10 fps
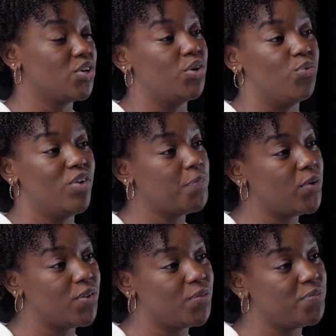turn a
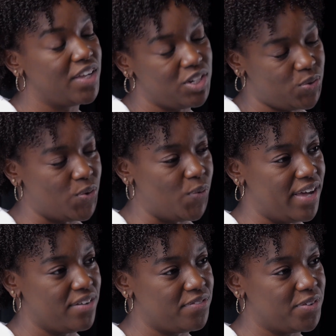ripple into a
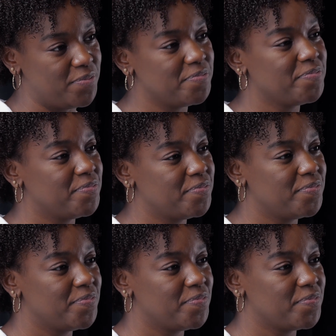
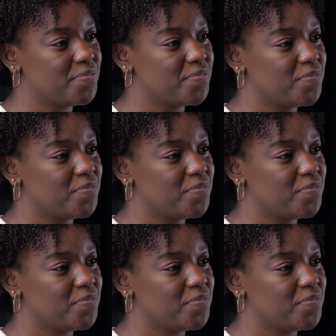wave.